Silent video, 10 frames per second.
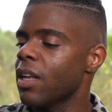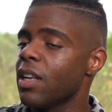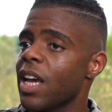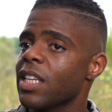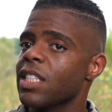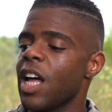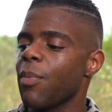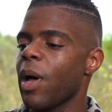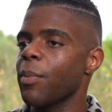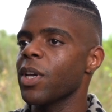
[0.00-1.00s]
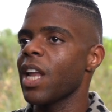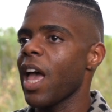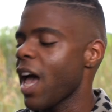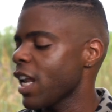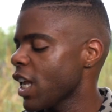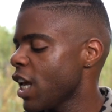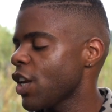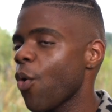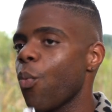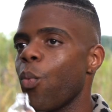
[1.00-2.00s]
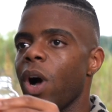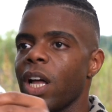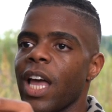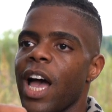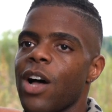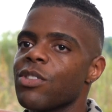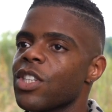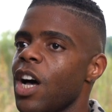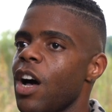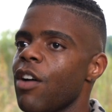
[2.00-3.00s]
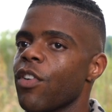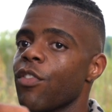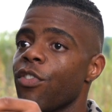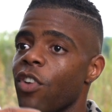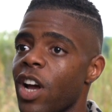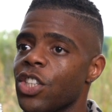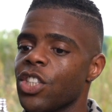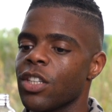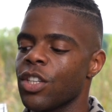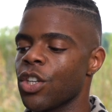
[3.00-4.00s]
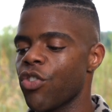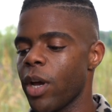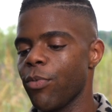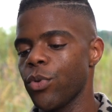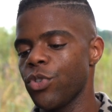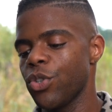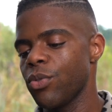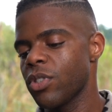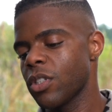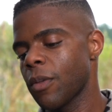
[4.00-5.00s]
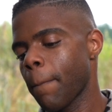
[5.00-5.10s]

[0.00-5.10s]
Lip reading: Next up, I'm going to add in 1 ounce of fresh grapefruit juice.